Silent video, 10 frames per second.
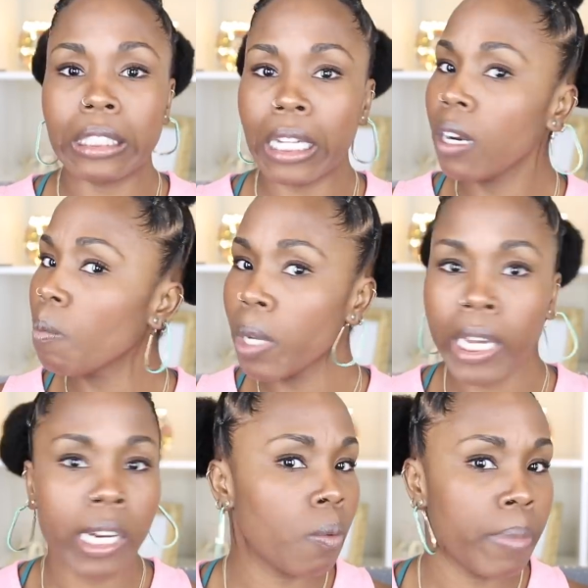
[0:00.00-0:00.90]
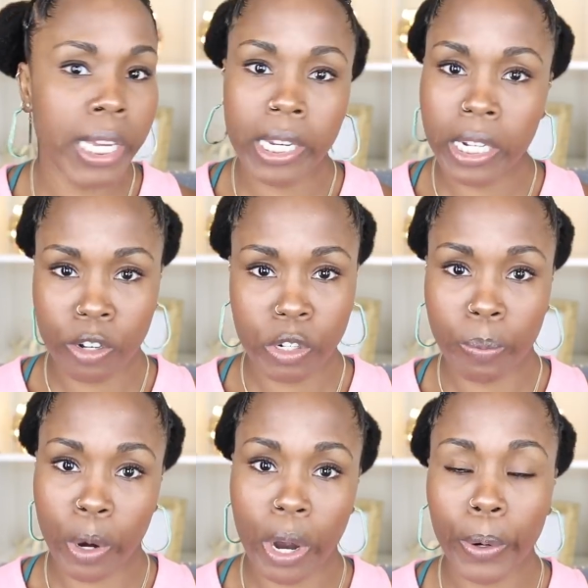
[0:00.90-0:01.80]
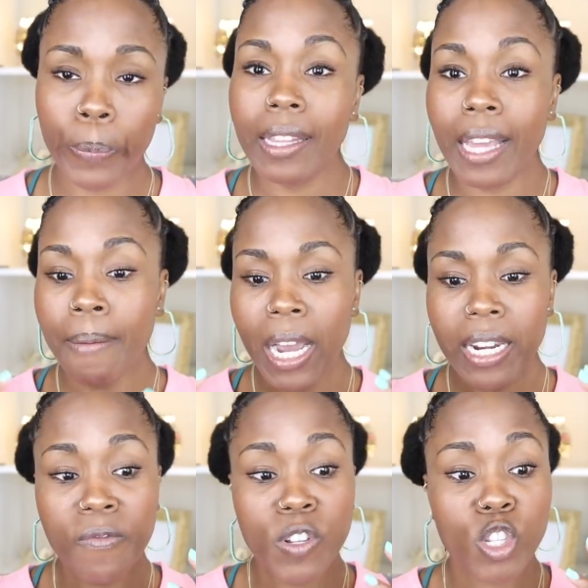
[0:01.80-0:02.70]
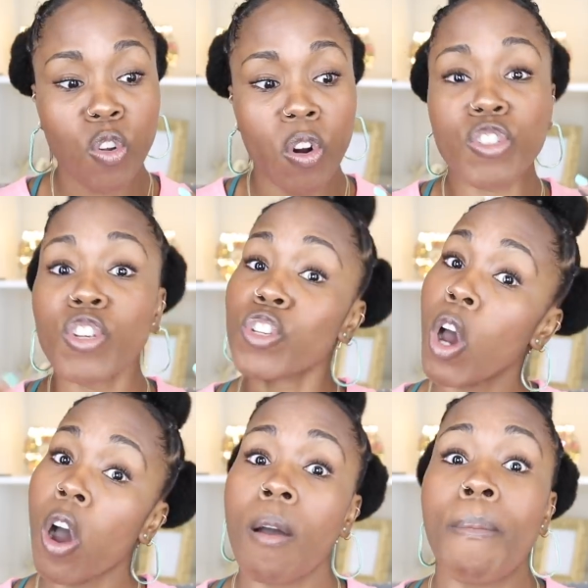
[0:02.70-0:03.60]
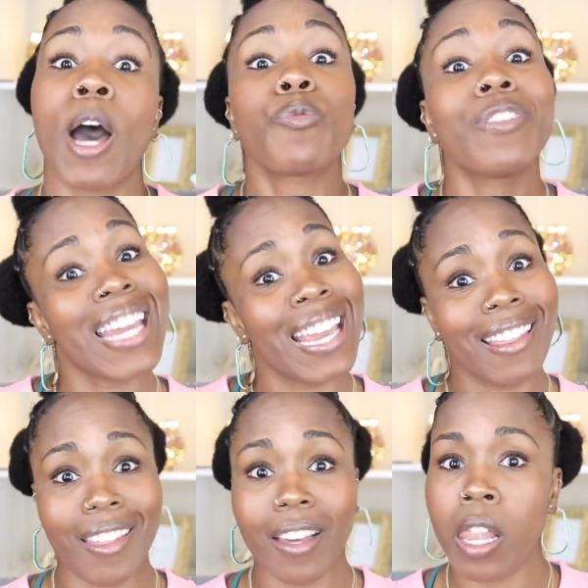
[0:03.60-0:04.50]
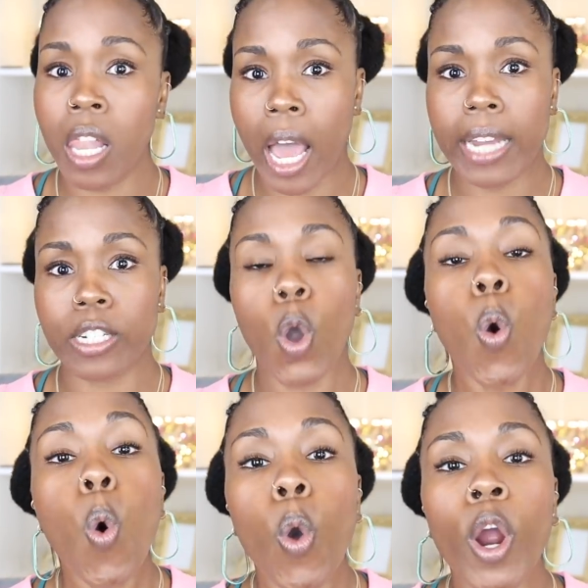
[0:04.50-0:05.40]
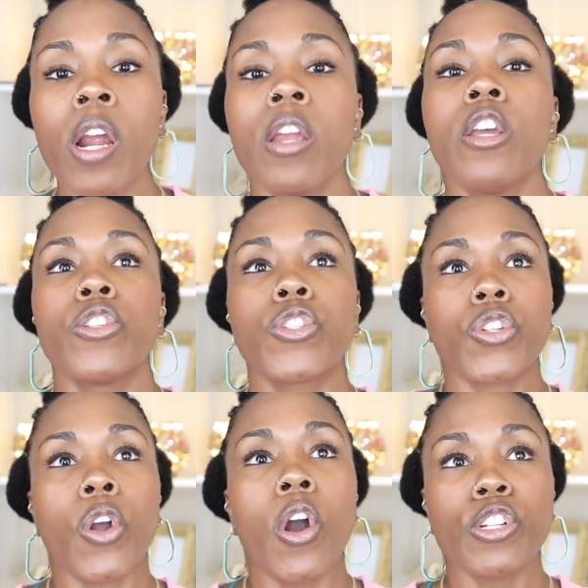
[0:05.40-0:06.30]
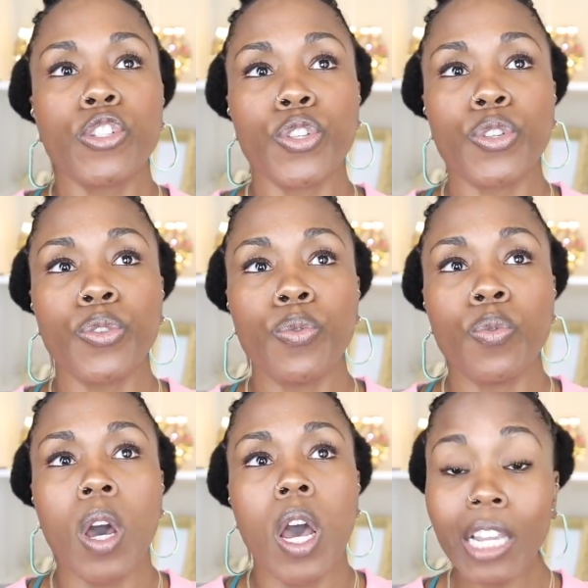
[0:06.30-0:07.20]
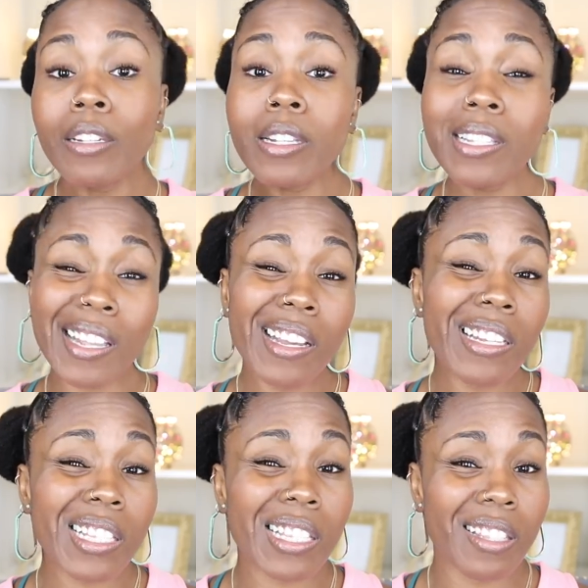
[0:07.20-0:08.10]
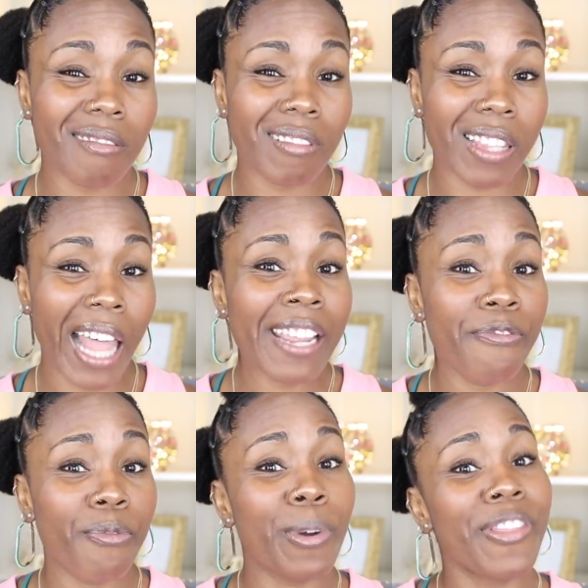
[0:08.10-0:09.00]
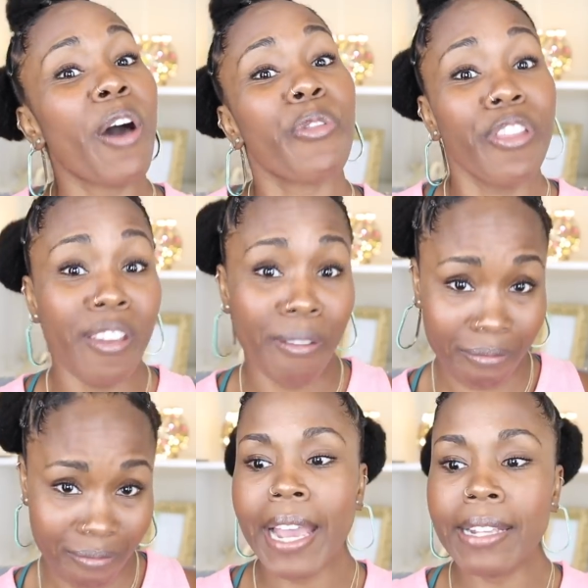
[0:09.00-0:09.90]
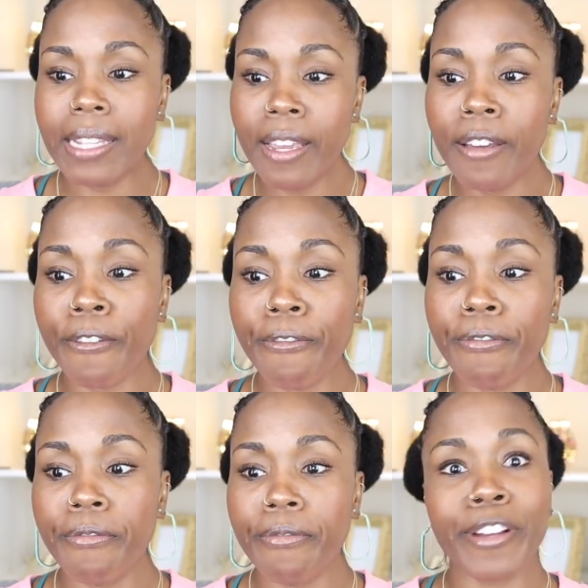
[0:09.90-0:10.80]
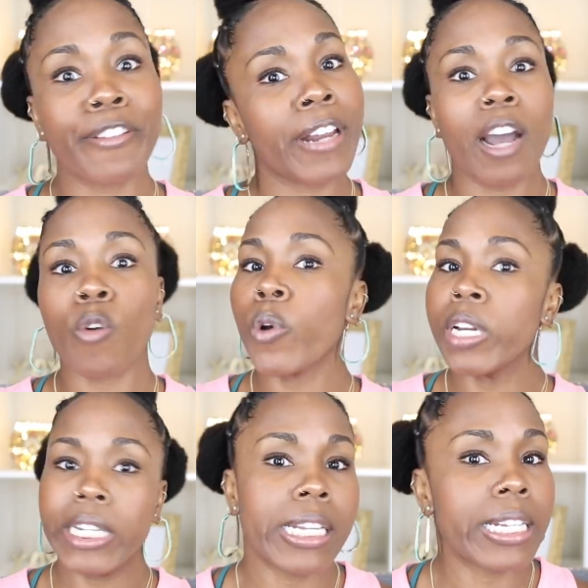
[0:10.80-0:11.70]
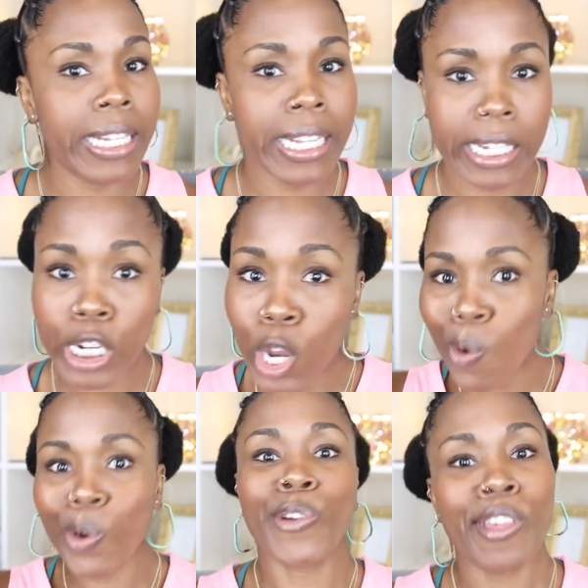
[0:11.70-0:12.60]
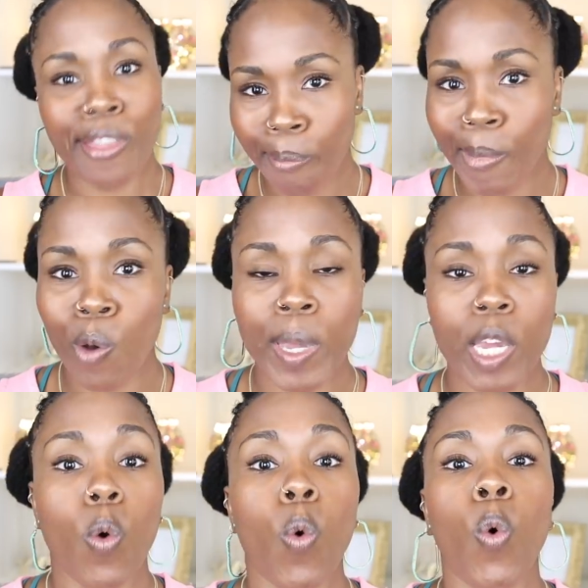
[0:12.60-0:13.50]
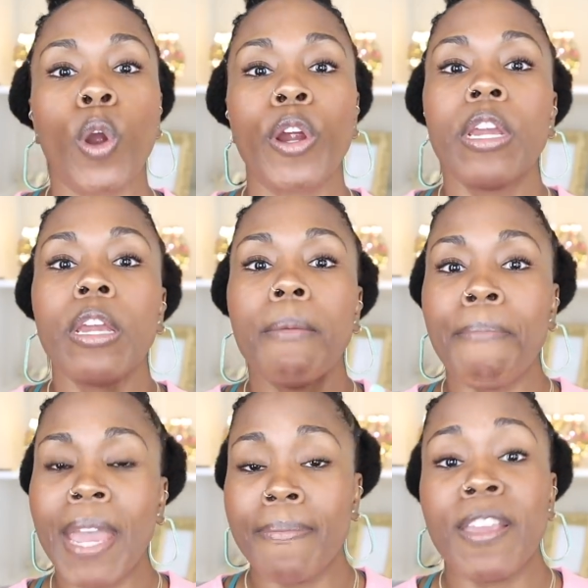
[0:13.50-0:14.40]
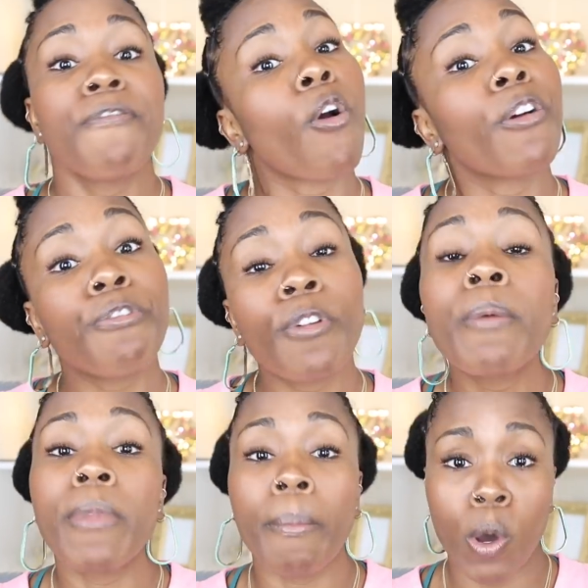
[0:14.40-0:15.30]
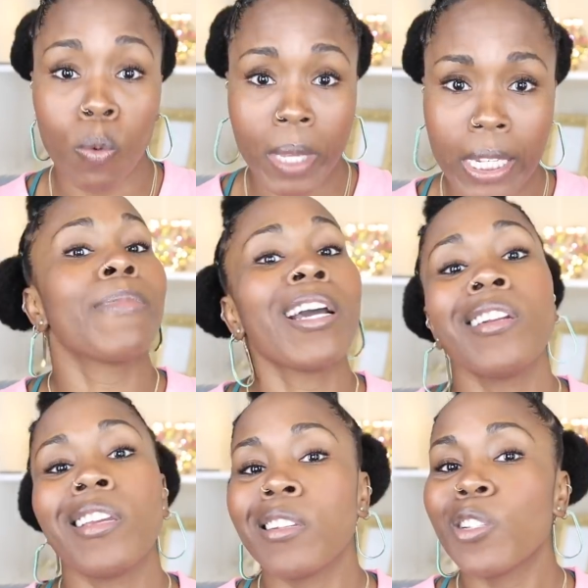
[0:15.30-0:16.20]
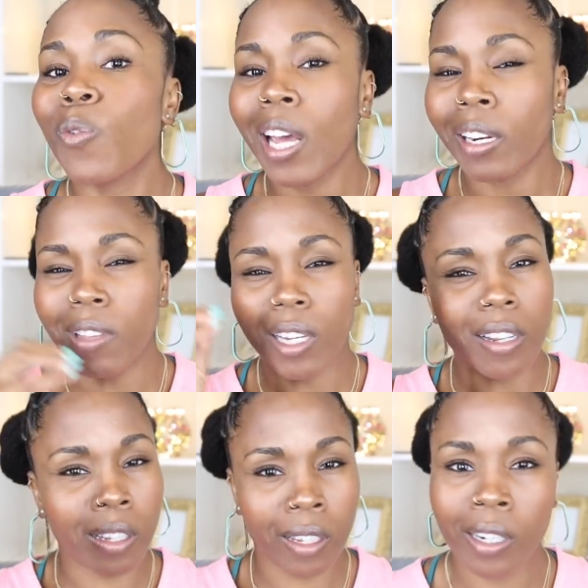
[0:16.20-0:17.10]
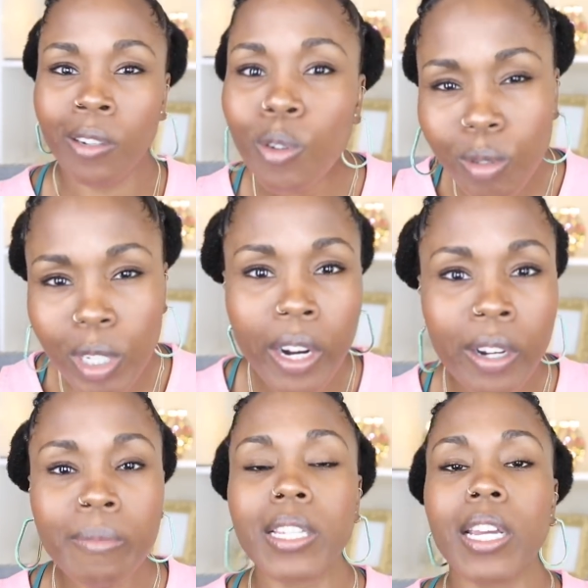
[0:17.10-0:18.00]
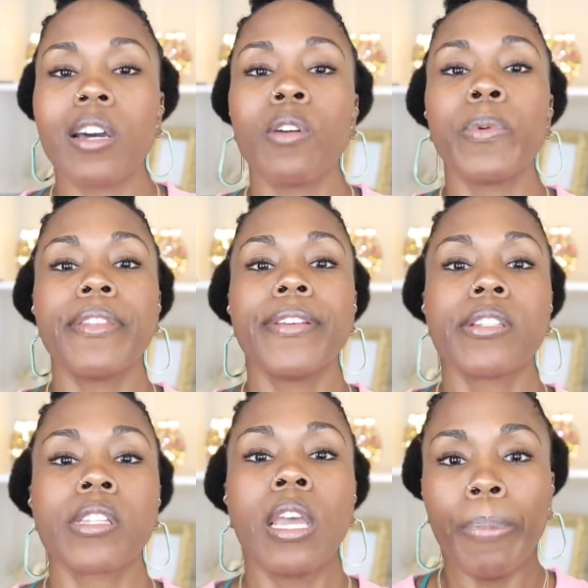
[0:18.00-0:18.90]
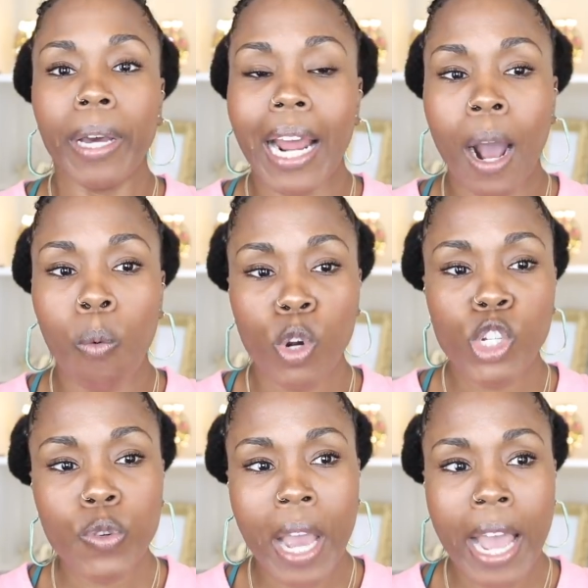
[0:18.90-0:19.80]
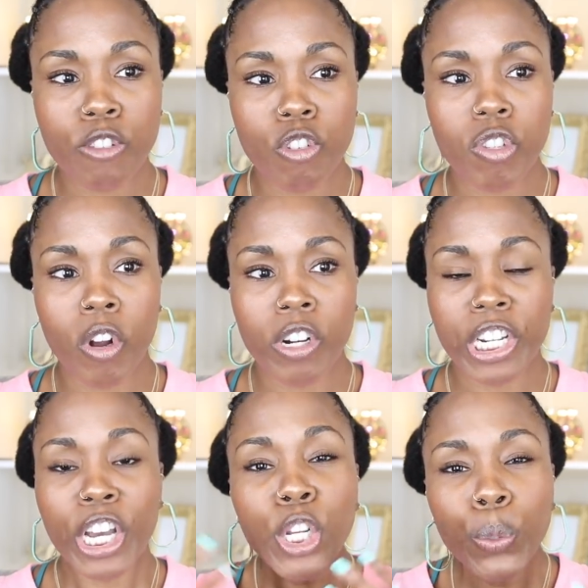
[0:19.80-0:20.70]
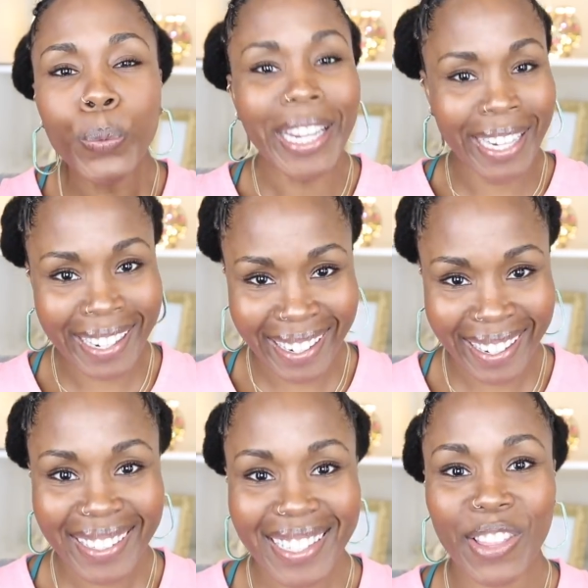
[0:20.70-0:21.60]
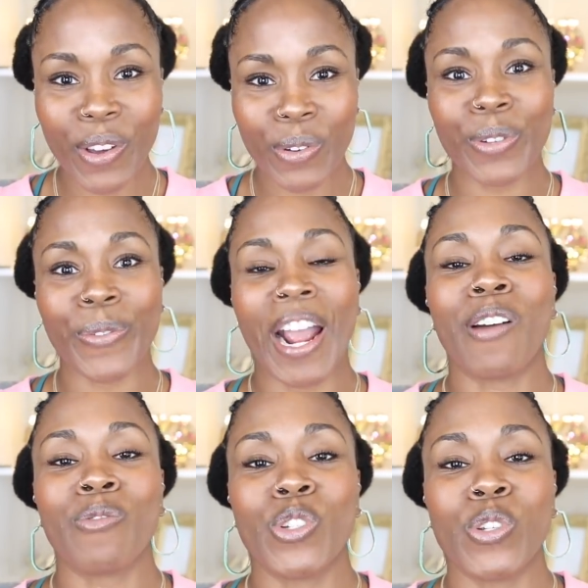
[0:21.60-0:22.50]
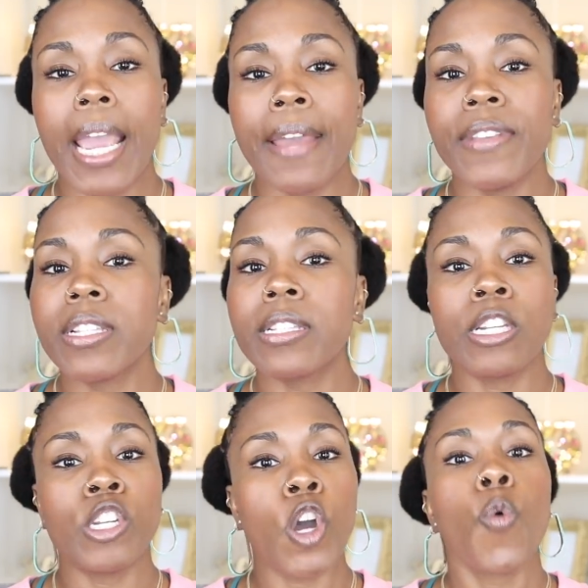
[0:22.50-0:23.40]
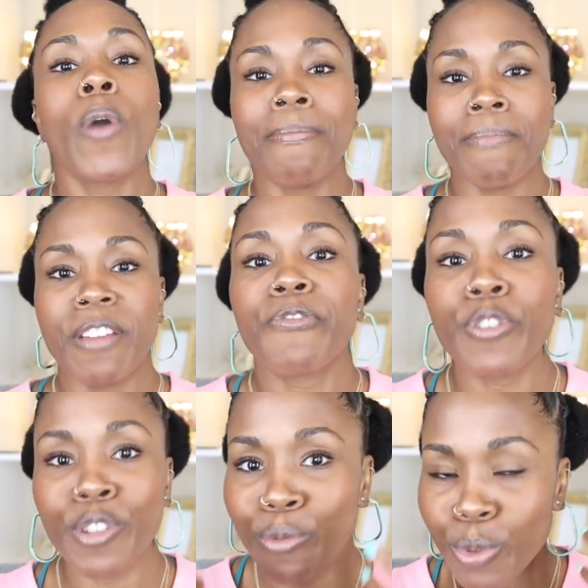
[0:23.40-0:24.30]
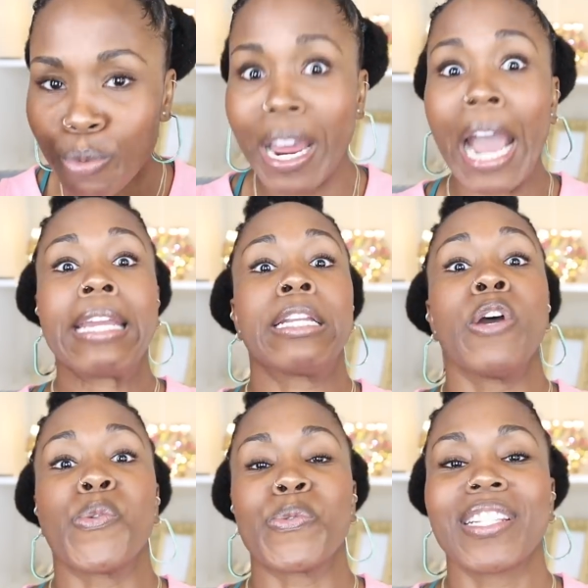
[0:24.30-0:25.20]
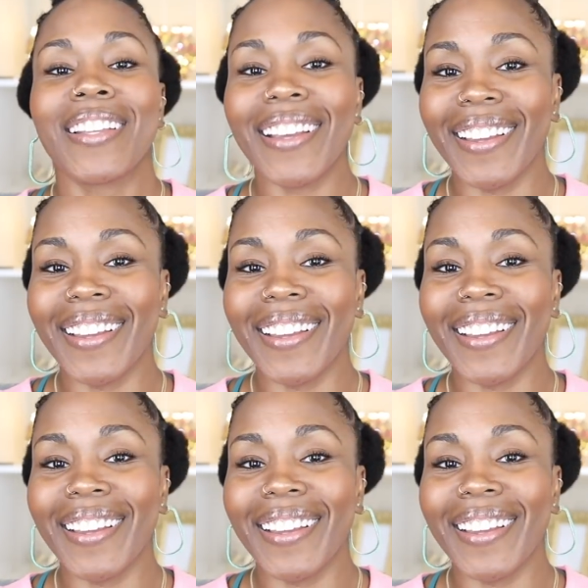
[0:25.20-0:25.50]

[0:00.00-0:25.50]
they don't plan on being here tomorrow. They might even start to talk about death a lot or start to discuss life without them as if they're not going to exist longer than the moment or maybe far from the moment. I'm not gonna get into a lot of the clinical terms that go with this, but I want you guys to start to clue in to those around you. And this is in no way meant for you to diagnose,